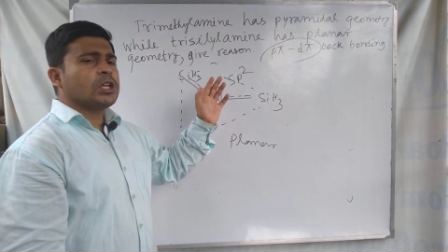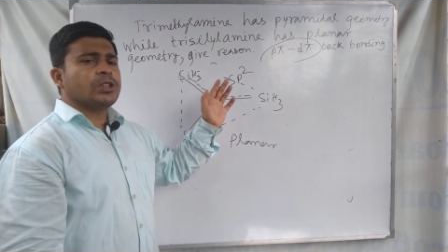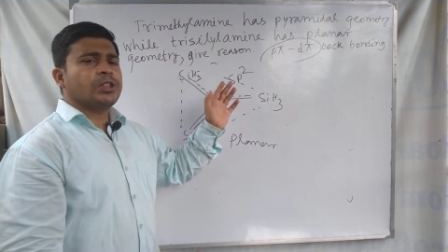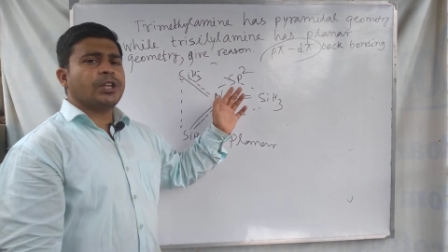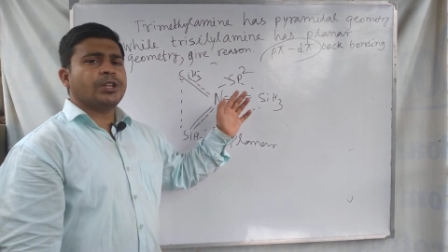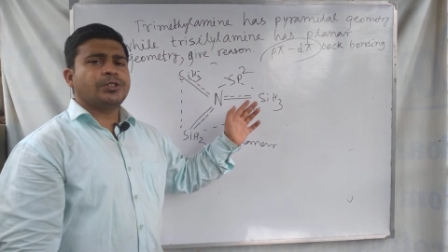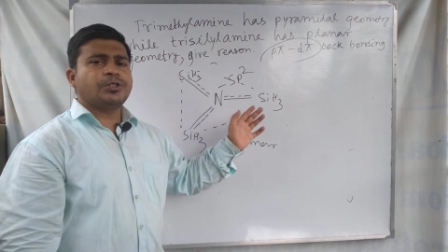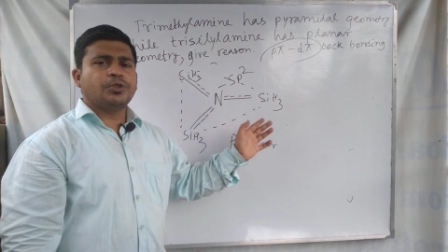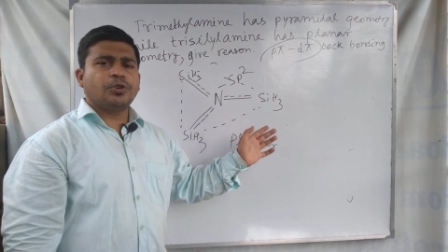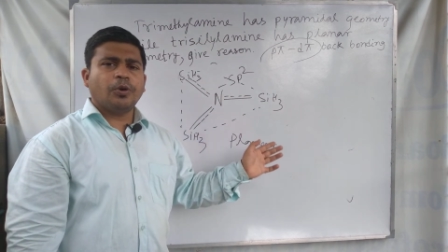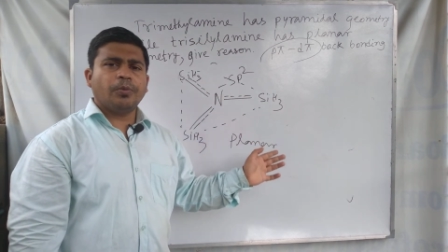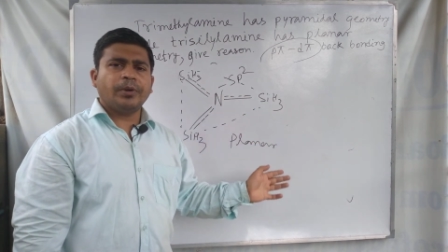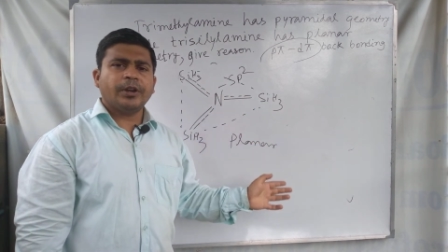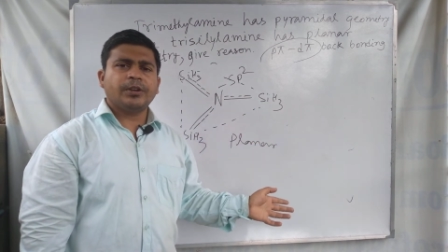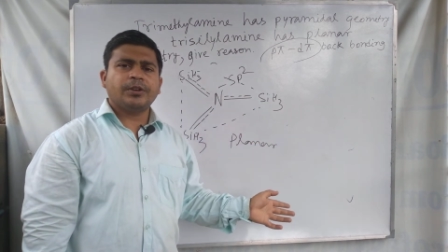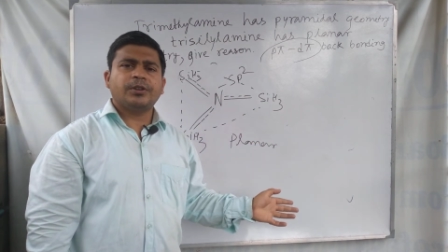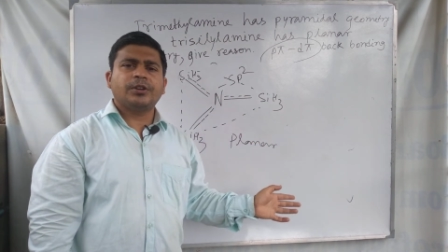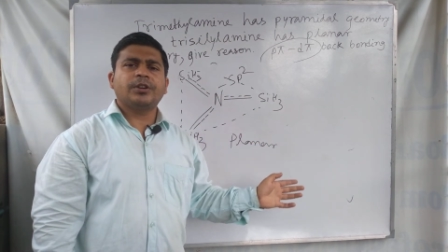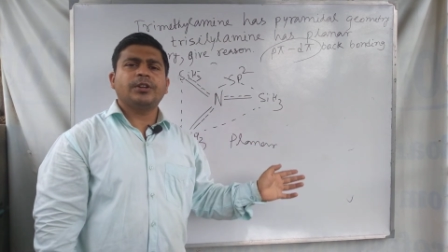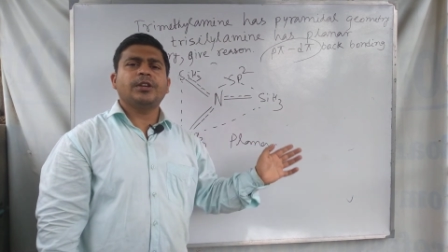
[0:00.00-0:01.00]
the
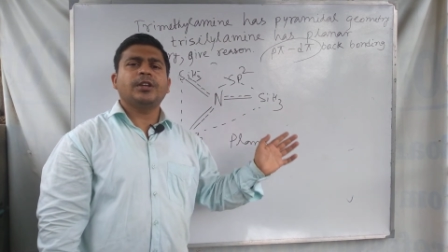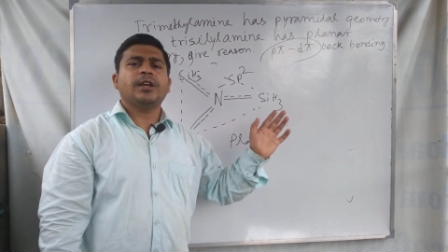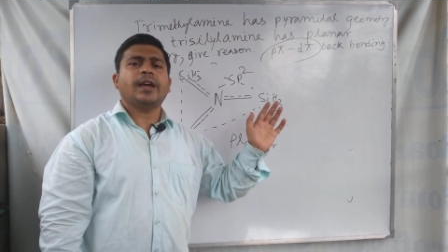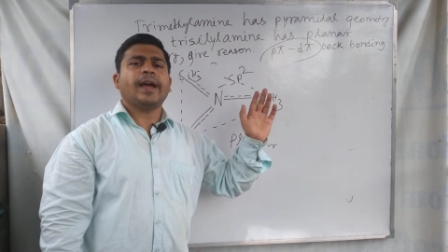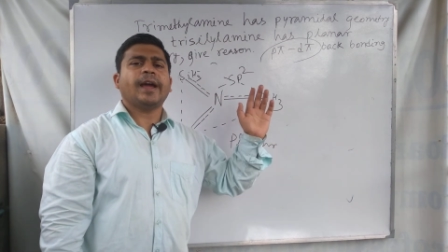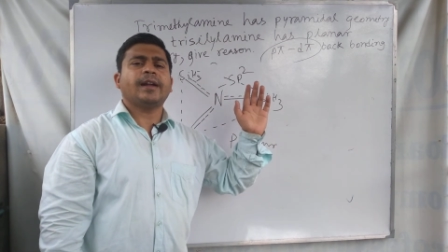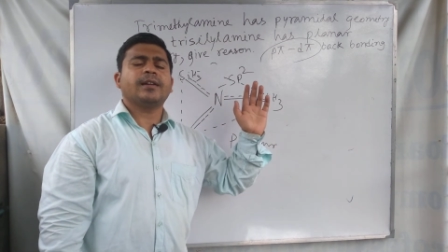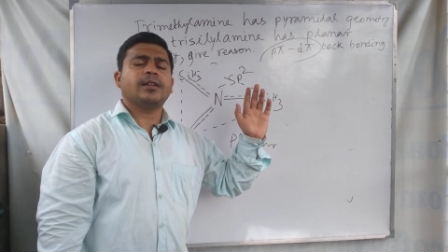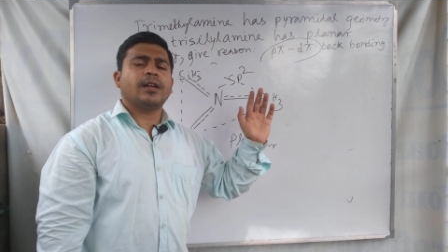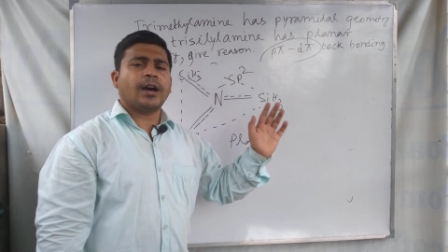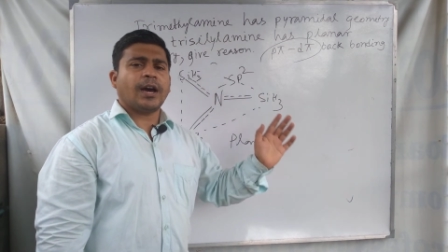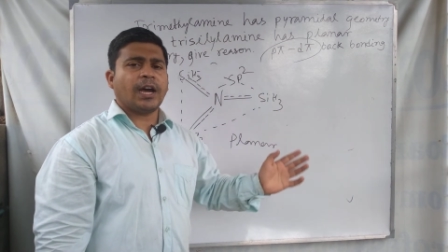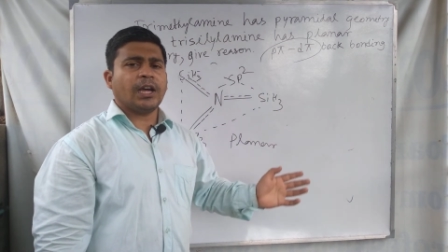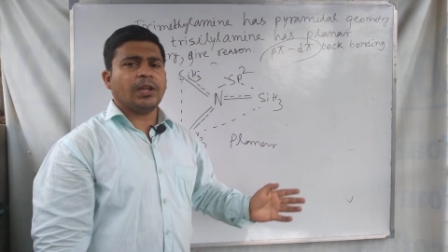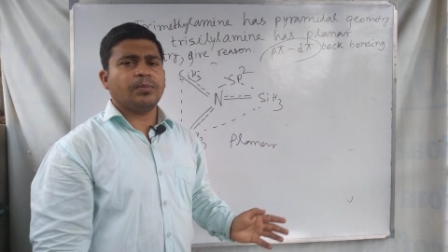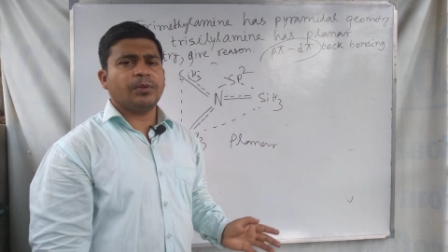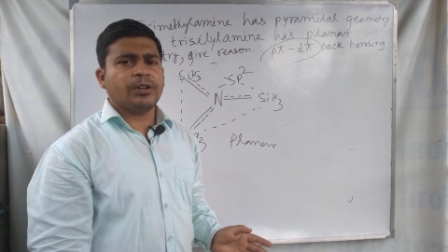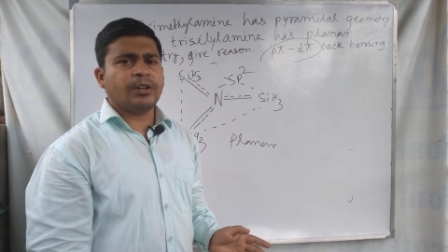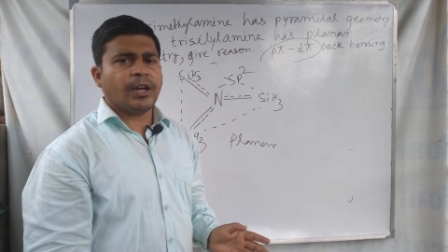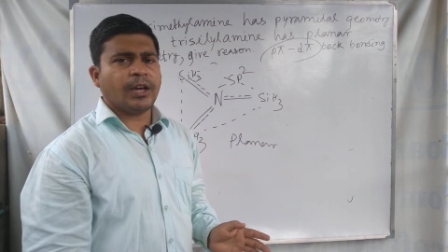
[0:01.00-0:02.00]
geometry and the
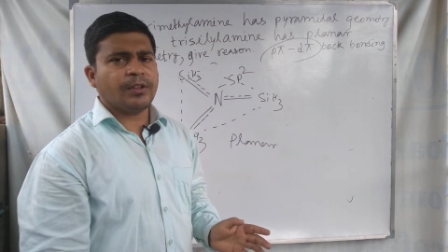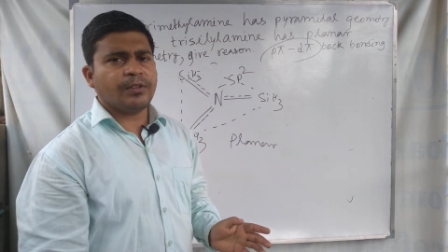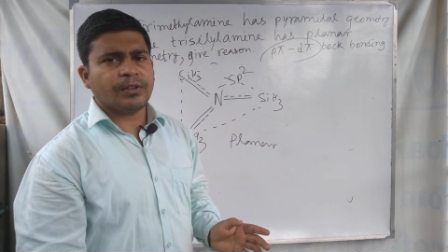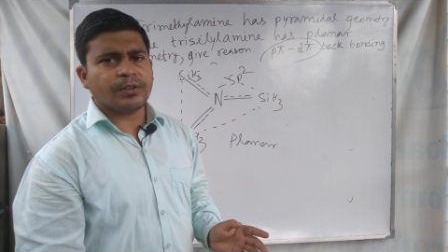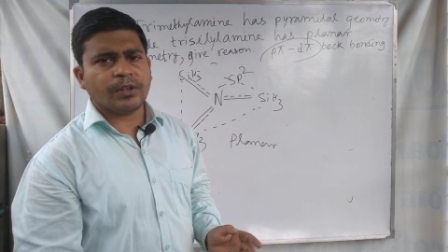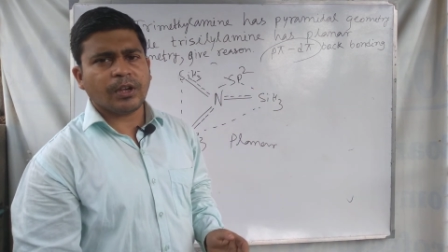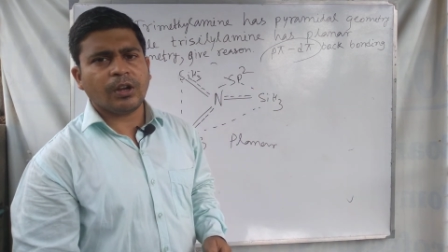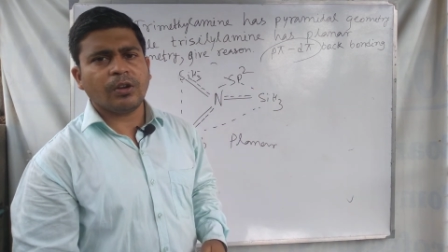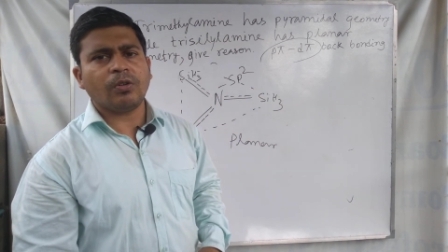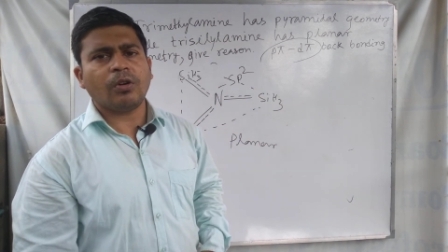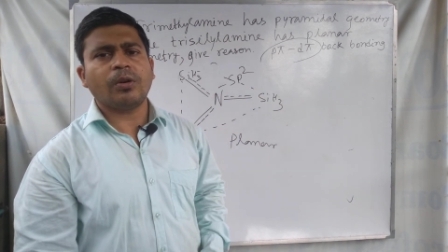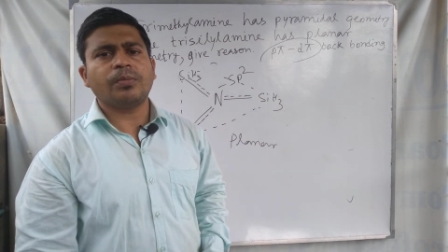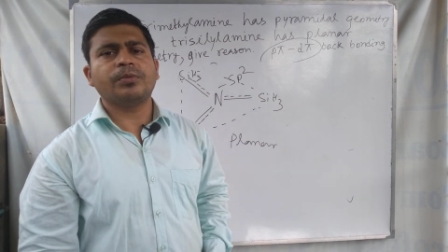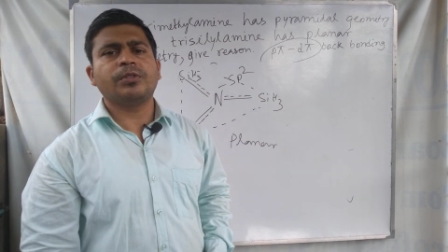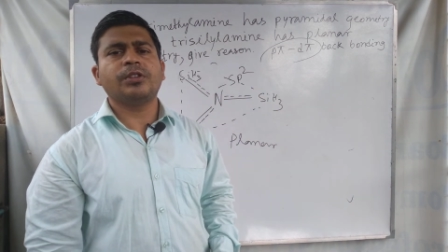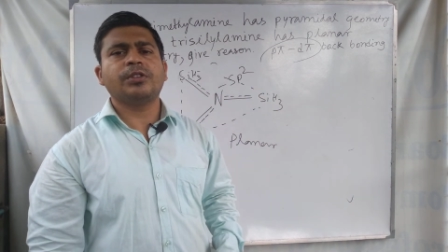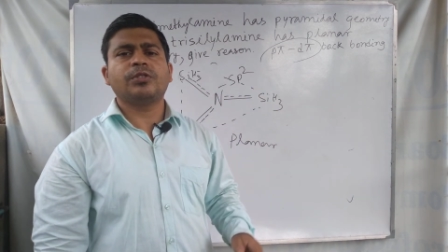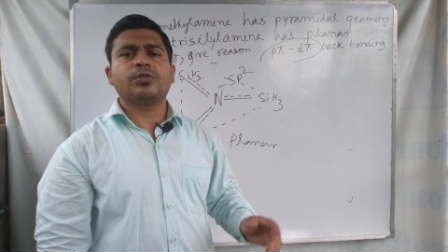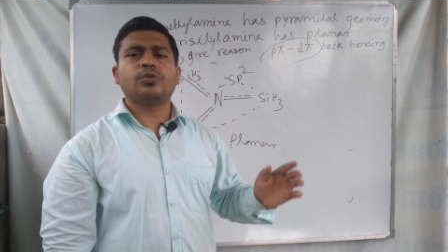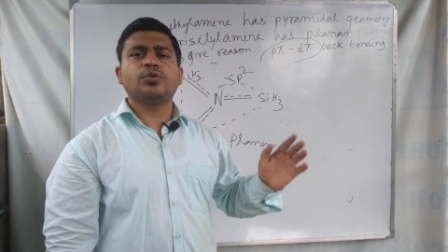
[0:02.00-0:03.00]
hybridization of
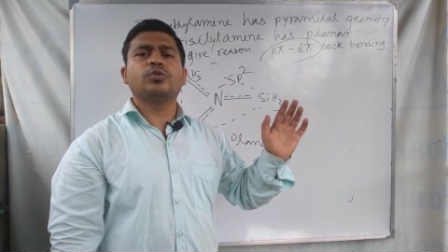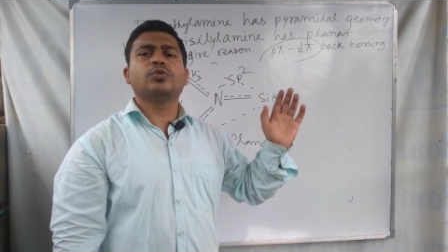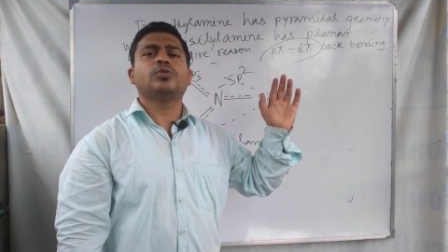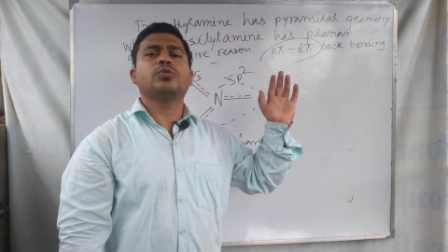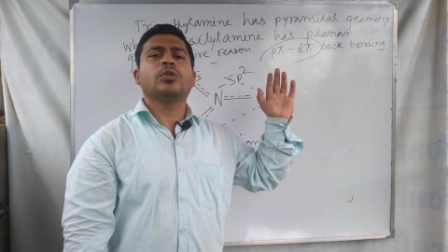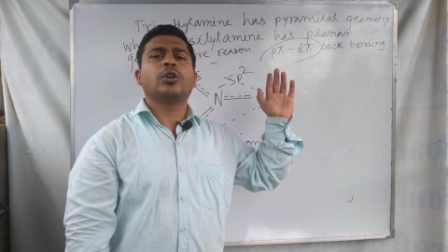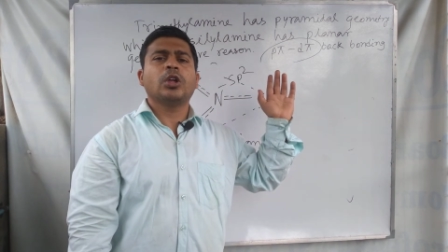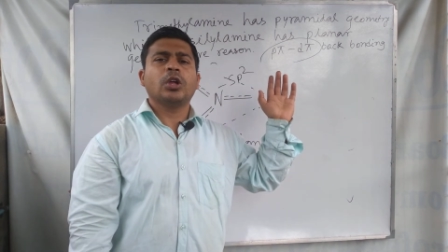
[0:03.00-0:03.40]
these two